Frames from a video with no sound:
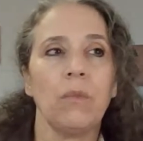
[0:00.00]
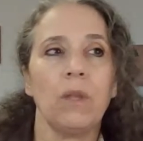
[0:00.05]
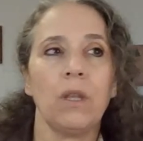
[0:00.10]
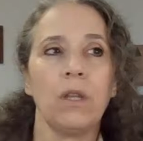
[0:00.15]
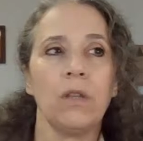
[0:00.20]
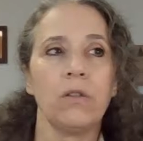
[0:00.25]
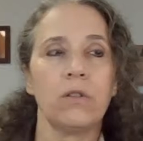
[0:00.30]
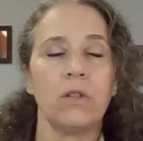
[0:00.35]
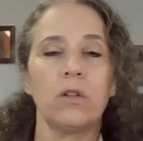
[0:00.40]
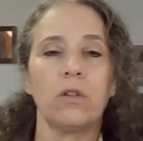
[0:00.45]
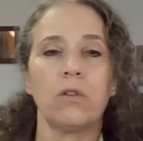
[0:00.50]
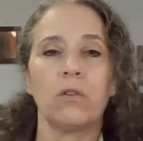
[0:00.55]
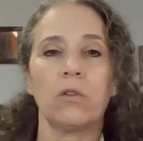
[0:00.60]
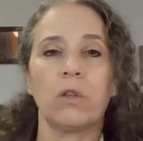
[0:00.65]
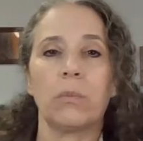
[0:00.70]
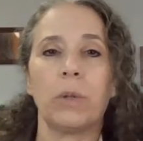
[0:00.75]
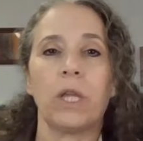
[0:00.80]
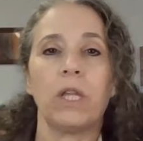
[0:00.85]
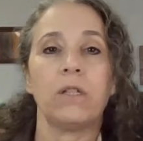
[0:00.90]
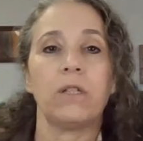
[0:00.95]
Because now you're
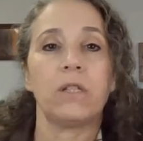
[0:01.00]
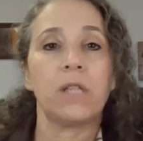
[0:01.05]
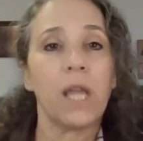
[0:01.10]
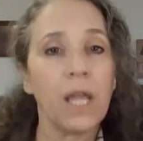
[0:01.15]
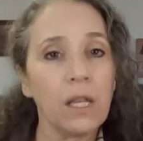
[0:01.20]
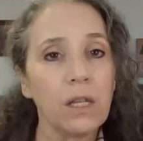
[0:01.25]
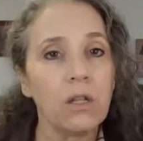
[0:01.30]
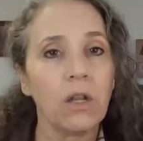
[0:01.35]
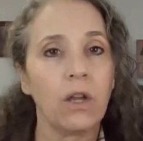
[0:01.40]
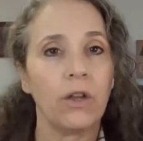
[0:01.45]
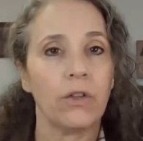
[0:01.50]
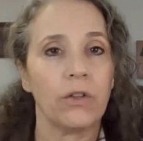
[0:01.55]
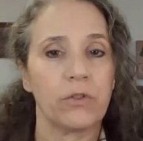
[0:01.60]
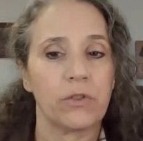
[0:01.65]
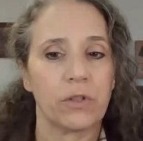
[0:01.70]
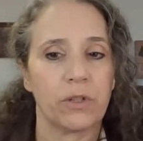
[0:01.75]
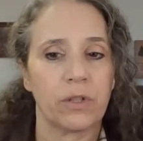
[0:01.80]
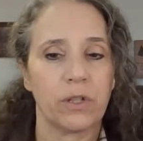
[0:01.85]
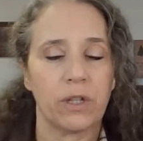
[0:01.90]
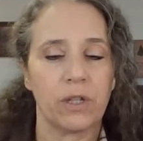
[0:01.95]
only paying
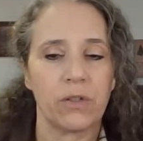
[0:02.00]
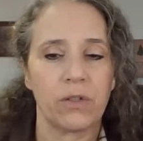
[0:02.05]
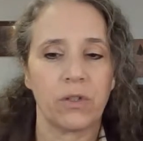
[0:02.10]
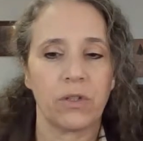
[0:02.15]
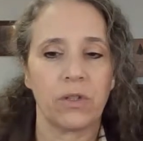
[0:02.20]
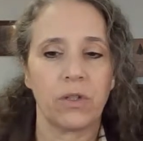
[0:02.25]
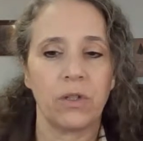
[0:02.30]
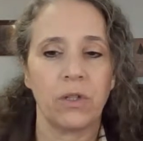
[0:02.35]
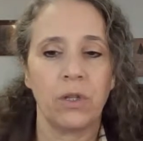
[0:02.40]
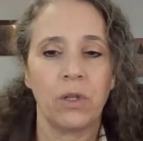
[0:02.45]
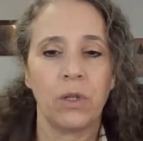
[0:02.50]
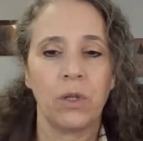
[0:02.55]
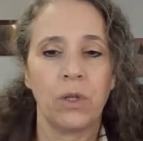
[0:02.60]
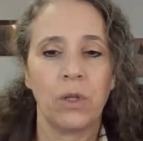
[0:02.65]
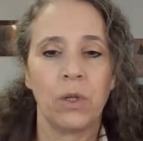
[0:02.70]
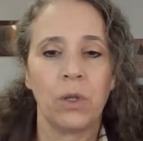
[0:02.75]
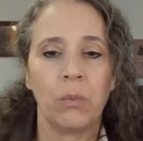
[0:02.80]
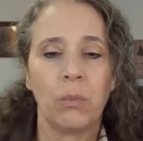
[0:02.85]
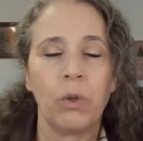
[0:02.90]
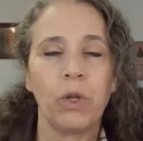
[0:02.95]
$10 a dozen,
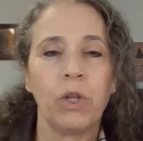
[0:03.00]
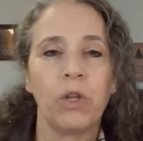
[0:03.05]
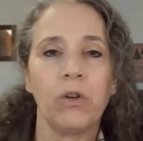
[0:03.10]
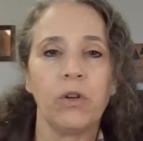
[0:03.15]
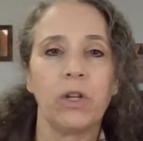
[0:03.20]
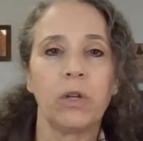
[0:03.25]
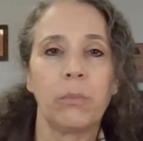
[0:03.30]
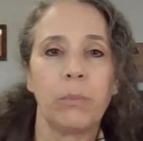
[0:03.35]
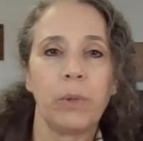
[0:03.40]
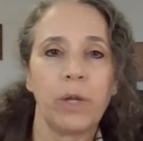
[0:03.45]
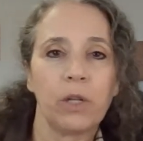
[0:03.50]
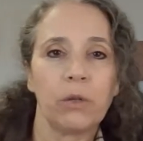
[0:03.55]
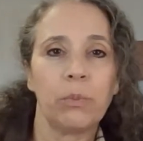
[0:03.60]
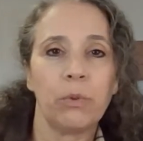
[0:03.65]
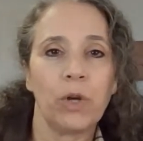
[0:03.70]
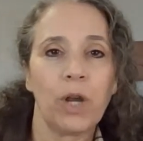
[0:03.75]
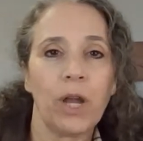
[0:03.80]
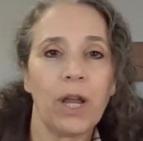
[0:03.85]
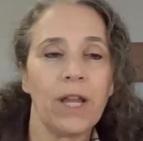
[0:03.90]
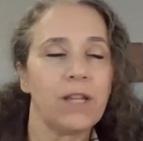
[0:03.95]
but you're at a better
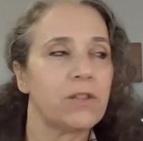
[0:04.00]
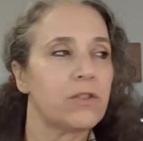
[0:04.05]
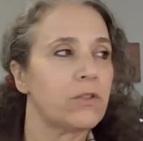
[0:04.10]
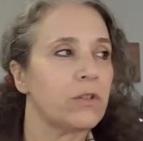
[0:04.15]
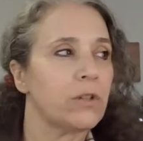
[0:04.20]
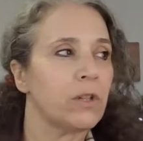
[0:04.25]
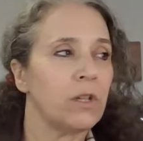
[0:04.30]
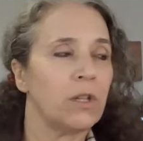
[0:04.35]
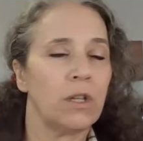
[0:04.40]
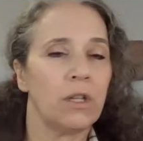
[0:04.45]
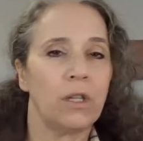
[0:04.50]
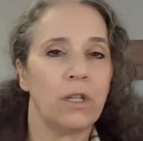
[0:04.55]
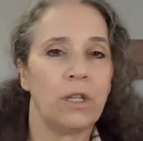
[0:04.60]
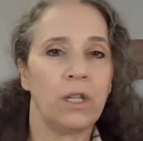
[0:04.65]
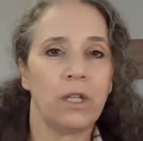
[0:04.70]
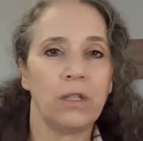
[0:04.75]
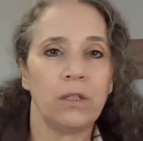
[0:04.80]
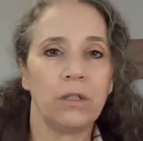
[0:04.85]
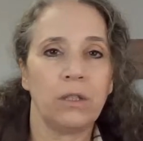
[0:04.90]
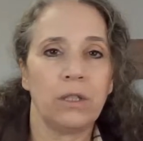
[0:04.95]
price
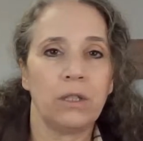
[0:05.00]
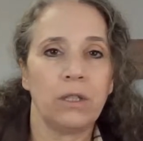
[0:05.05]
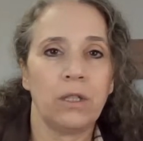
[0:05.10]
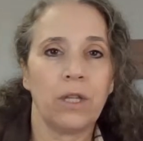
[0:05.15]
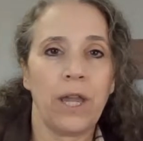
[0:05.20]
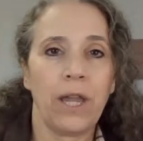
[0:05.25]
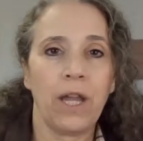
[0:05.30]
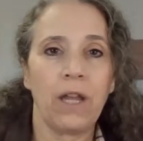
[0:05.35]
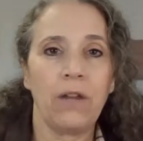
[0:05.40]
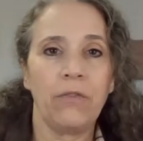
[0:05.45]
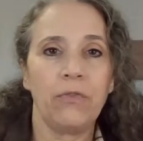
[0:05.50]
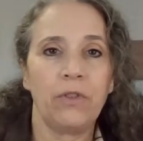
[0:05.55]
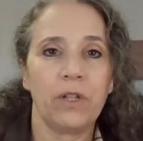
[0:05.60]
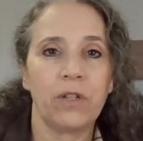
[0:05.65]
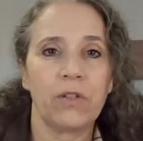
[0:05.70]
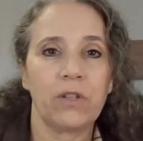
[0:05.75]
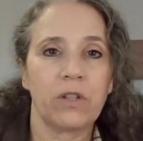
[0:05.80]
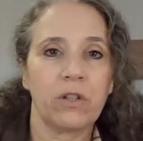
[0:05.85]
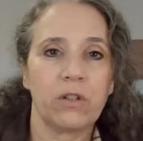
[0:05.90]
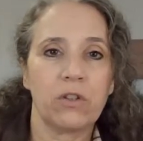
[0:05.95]
getting a half
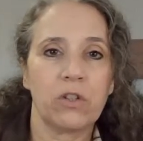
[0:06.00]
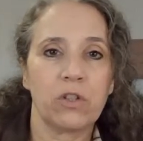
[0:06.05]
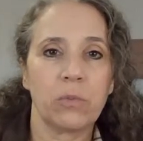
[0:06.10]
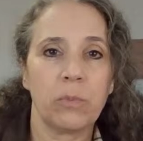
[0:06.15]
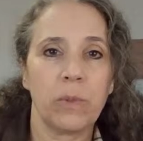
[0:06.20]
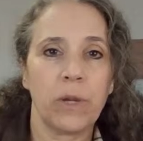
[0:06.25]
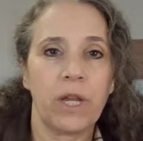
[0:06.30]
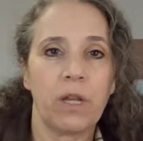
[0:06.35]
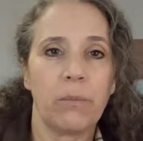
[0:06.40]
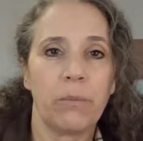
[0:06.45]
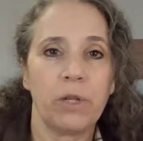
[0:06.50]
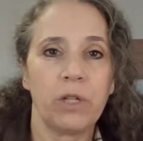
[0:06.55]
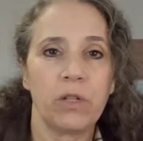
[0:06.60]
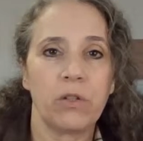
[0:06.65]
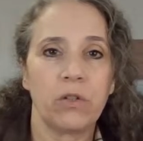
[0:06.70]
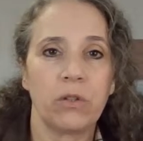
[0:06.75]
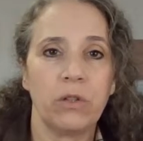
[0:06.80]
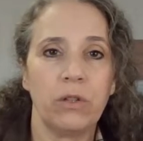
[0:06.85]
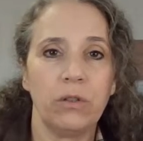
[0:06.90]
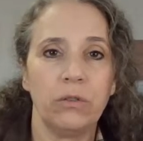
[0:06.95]
dozen and just buying a bunch
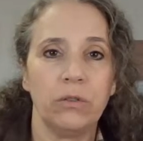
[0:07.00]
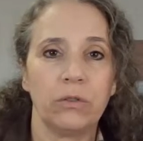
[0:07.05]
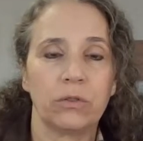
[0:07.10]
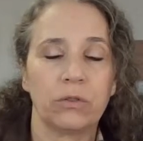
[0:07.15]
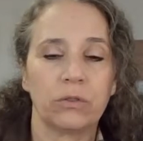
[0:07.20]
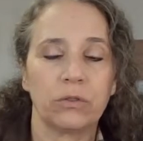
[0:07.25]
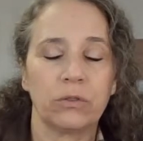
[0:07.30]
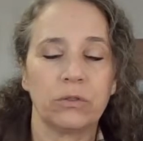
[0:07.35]
of those.